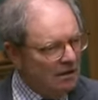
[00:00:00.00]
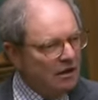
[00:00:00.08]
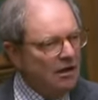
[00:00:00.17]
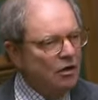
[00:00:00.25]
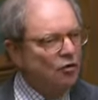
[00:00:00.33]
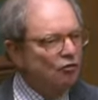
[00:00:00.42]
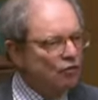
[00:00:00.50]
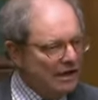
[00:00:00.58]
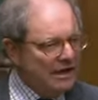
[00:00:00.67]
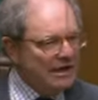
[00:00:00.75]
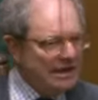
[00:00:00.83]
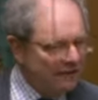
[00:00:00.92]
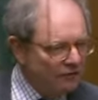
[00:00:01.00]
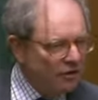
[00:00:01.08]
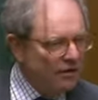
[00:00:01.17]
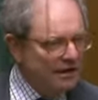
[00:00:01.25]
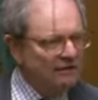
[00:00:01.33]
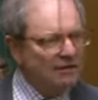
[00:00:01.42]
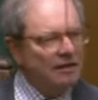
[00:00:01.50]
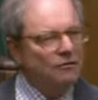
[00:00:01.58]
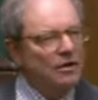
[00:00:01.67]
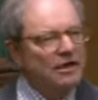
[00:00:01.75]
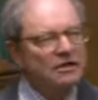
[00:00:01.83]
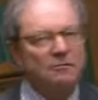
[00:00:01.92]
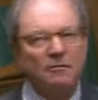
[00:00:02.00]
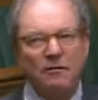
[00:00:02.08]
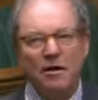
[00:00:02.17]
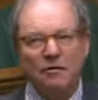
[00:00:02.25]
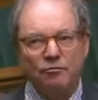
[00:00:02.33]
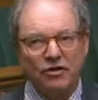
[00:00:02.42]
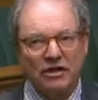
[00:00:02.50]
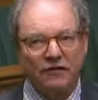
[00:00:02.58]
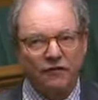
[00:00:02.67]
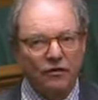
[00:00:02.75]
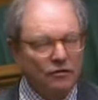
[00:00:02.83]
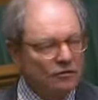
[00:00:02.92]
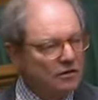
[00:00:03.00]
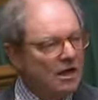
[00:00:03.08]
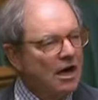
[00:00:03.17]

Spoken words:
who really have gone out of their way to promote British food,